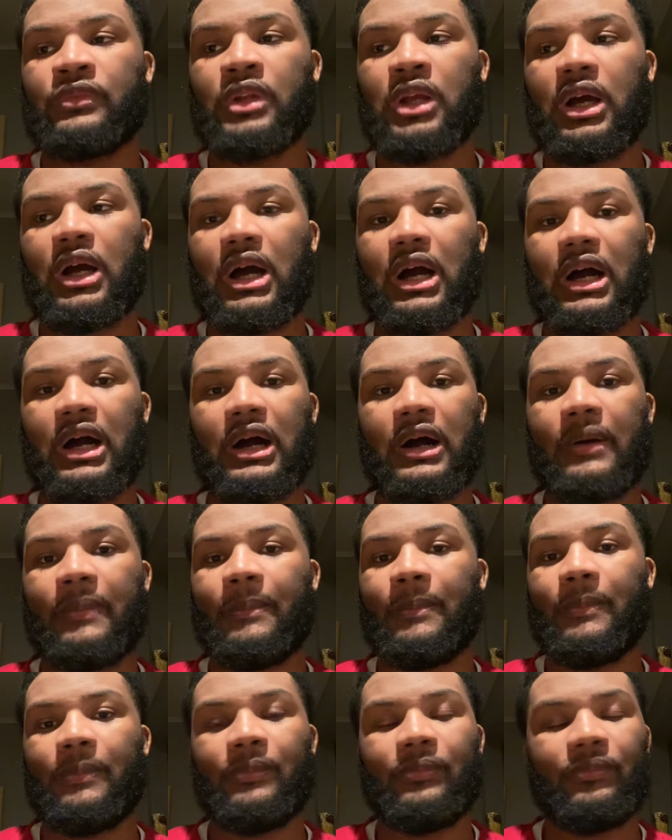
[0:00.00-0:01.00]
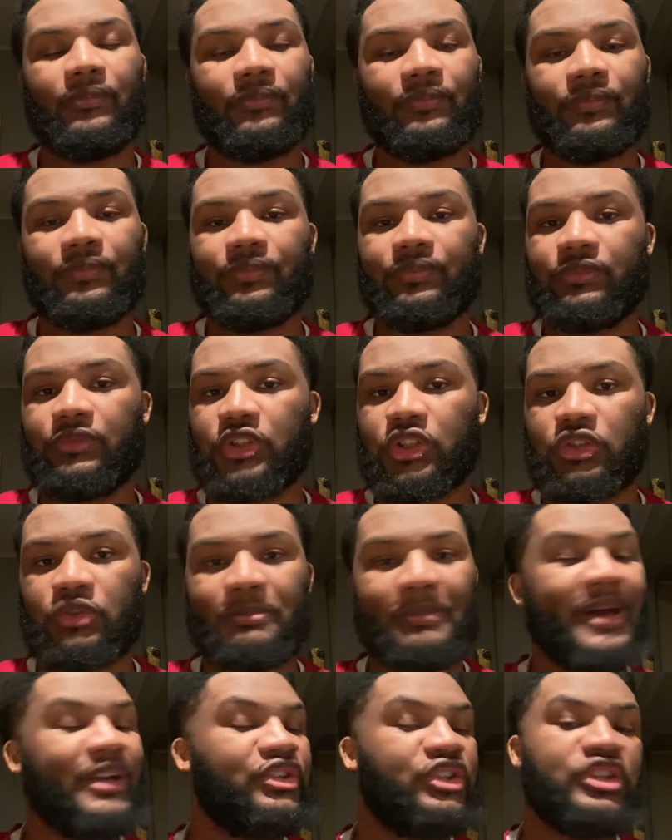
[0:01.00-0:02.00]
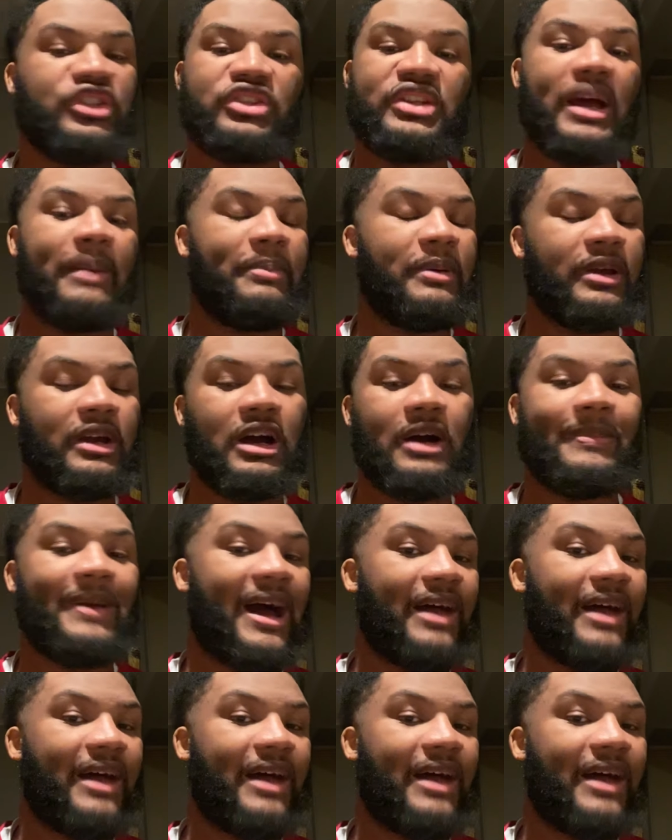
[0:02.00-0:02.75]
Mechie stepping up,